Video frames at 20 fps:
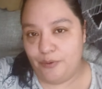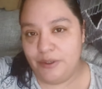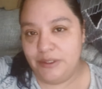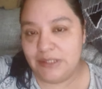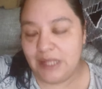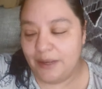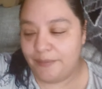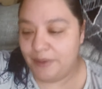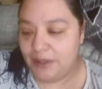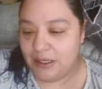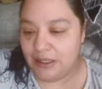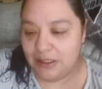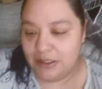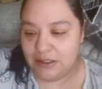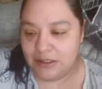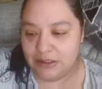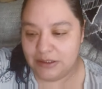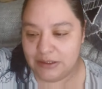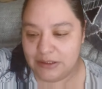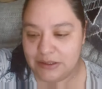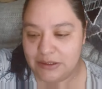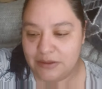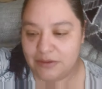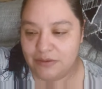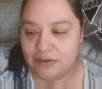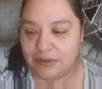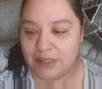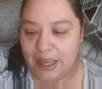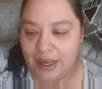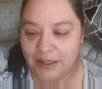He's like, because
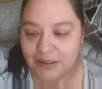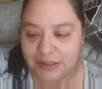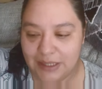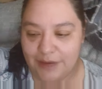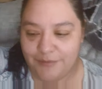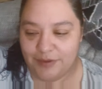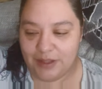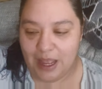Thanksgiving,